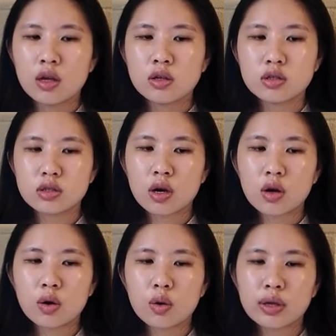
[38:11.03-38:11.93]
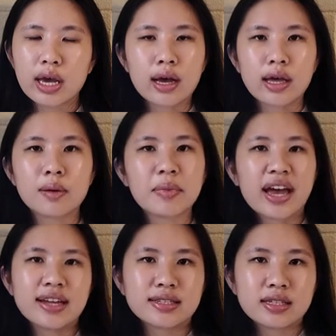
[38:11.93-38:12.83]
So yeah, and then my
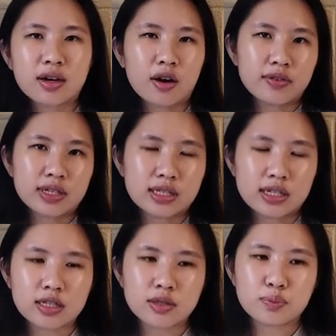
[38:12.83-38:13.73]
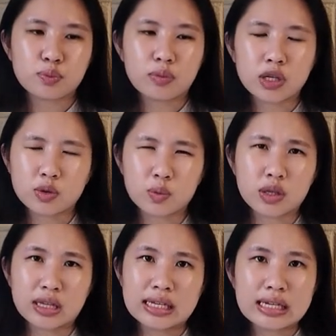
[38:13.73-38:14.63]
auntie, obviously it's much more
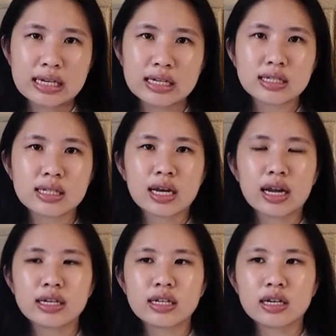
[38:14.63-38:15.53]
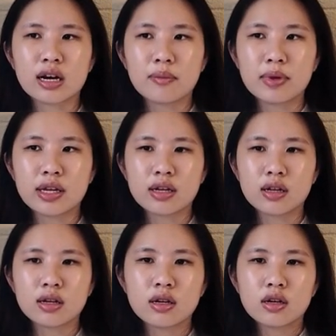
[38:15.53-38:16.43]
lenient and I can come in
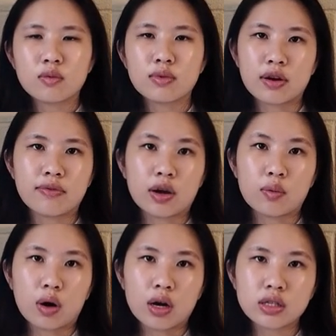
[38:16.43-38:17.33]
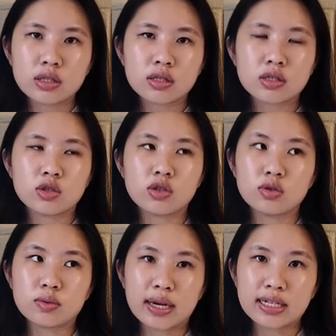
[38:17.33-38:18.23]
whenever I want,
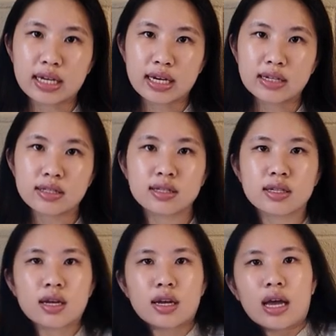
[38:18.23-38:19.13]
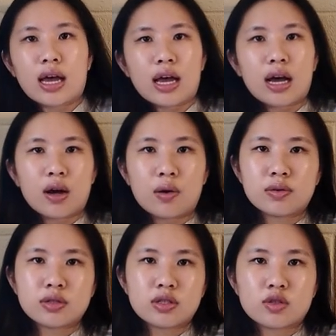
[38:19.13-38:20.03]
choose my days. Oh,
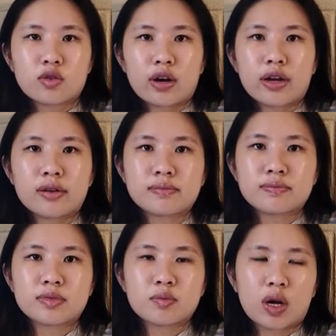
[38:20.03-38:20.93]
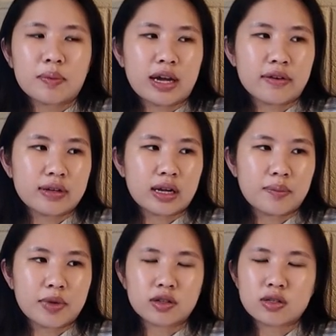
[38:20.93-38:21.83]
she's crying. Probably having
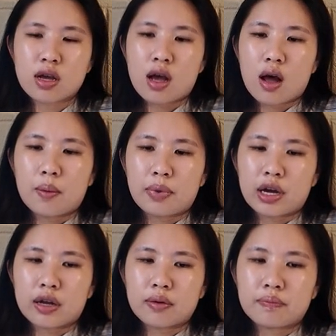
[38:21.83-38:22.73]
nightmares. But